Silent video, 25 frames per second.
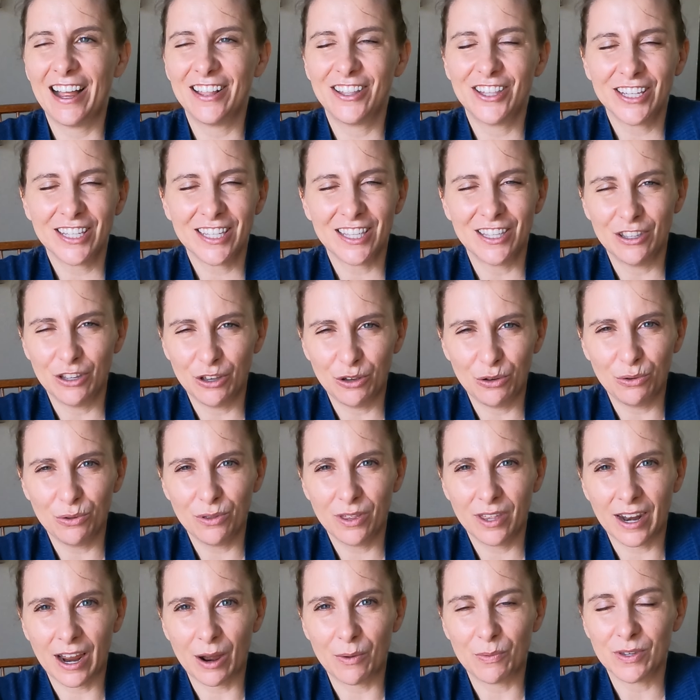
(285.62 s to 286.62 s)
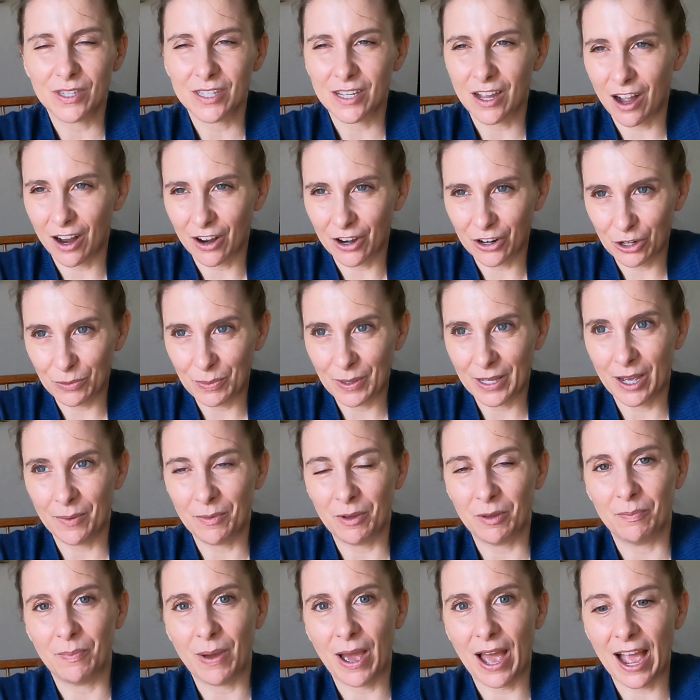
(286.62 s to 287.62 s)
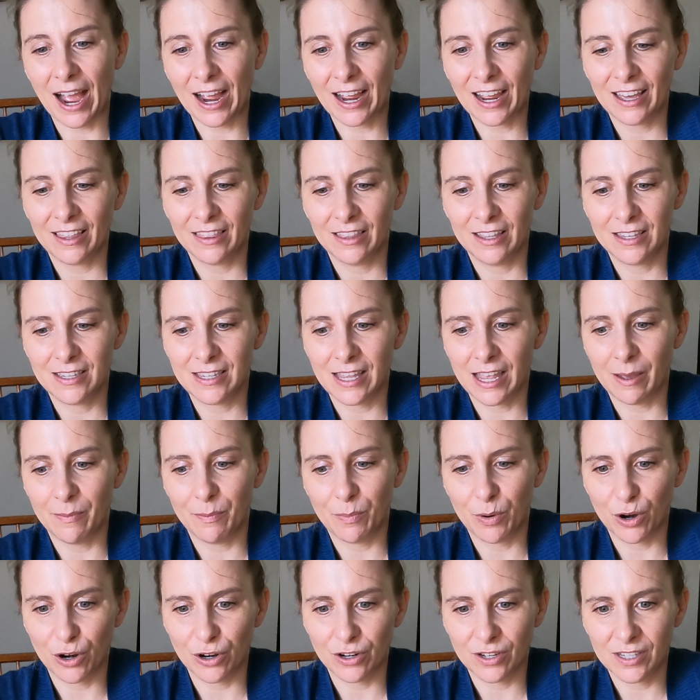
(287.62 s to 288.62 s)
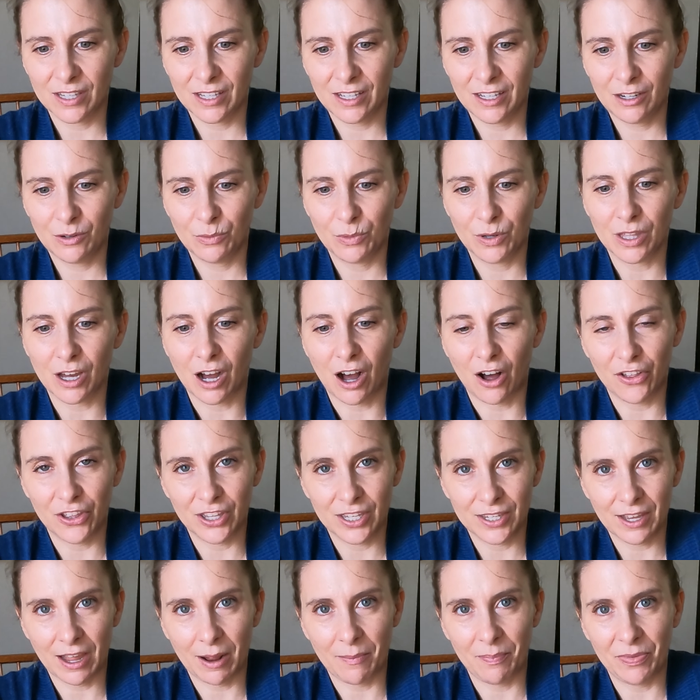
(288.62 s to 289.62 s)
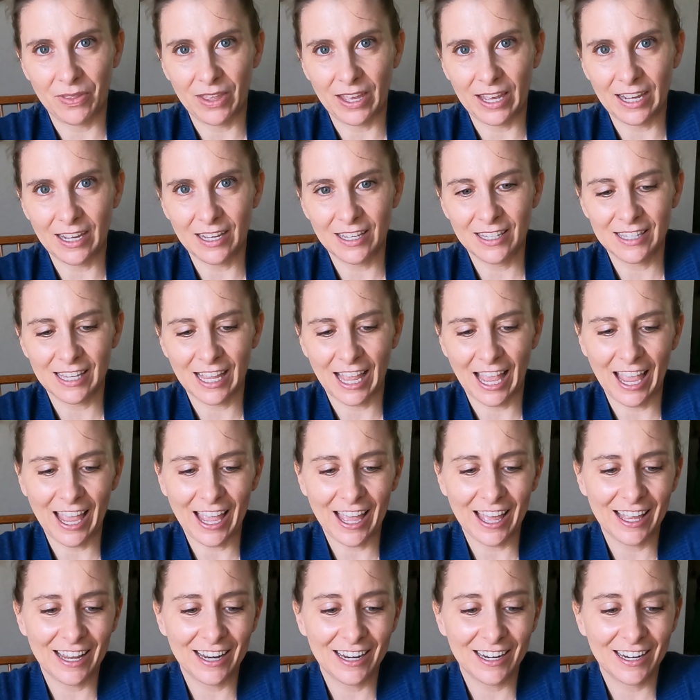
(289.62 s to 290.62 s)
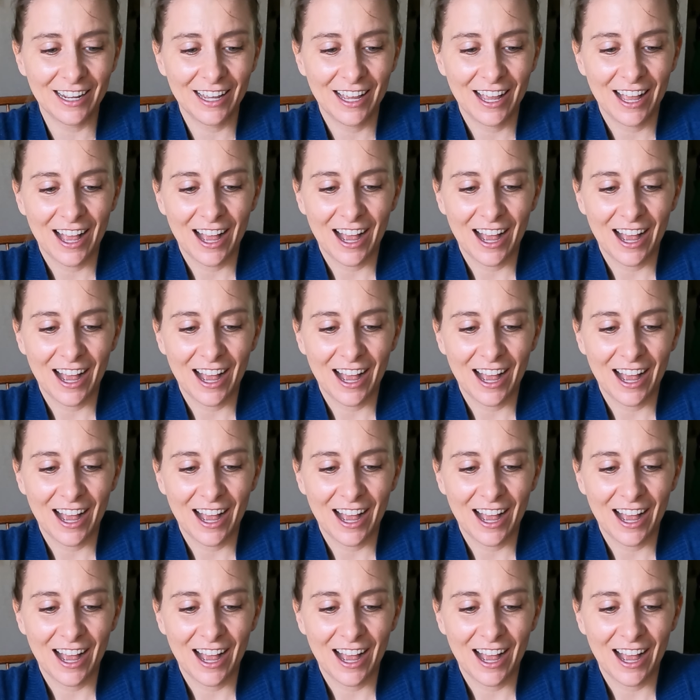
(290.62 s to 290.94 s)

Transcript: just knew that I was not going to be coming back the same person with all the same things, and